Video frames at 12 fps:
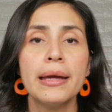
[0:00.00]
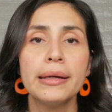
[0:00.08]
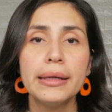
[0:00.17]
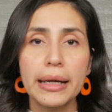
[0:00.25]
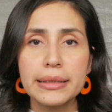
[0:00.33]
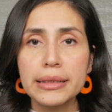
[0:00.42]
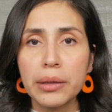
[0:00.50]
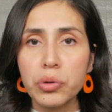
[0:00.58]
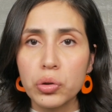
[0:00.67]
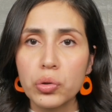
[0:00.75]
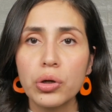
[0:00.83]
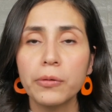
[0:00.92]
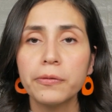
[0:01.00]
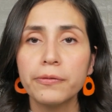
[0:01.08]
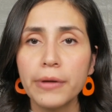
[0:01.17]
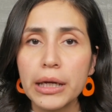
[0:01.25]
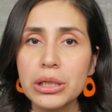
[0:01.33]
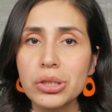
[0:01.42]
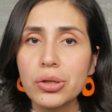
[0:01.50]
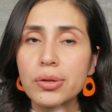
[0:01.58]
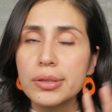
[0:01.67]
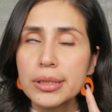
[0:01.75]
next time you do your facial